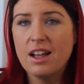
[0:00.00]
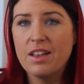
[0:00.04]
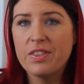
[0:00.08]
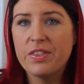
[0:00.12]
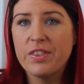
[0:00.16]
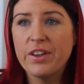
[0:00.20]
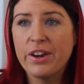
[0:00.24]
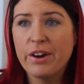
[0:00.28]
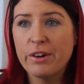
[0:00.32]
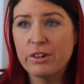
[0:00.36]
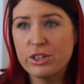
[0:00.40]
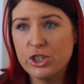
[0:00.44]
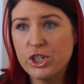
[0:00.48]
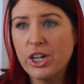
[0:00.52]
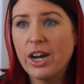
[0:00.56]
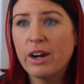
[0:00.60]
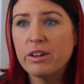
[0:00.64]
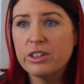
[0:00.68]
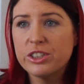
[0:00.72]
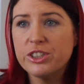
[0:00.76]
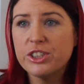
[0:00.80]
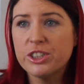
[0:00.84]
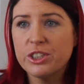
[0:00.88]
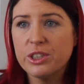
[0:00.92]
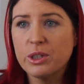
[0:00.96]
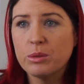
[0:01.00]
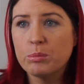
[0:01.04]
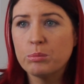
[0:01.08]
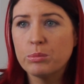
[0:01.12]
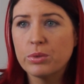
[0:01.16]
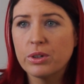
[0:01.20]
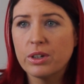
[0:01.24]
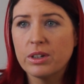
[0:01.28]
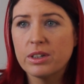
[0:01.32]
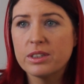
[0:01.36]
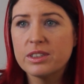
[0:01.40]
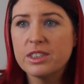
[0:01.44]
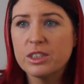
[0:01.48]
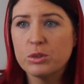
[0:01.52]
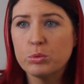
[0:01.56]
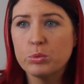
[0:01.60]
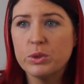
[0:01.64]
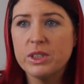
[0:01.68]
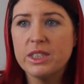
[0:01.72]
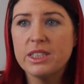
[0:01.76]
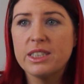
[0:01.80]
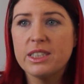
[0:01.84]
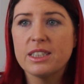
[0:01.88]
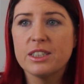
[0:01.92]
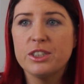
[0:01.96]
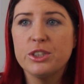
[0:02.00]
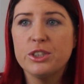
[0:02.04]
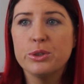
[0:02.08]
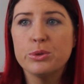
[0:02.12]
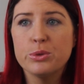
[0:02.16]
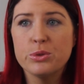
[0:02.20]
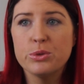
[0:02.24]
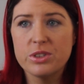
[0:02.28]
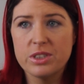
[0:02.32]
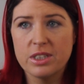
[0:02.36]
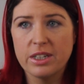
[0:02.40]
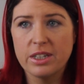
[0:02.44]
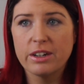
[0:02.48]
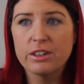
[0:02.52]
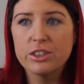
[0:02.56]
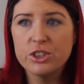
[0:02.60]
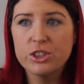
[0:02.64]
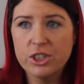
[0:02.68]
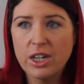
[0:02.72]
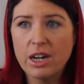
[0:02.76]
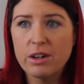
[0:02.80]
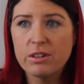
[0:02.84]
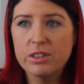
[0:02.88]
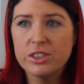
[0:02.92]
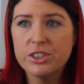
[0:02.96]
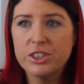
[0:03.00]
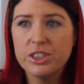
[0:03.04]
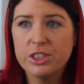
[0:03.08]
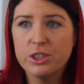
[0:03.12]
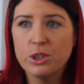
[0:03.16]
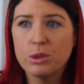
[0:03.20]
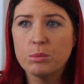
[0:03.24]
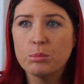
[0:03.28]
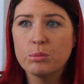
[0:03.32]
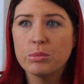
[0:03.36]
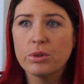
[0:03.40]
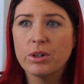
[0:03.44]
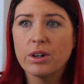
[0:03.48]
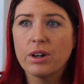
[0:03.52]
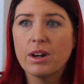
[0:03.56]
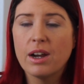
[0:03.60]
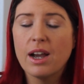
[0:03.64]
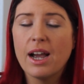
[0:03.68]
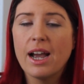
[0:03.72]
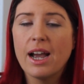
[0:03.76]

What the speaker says: their charity number, that we can use their charity number,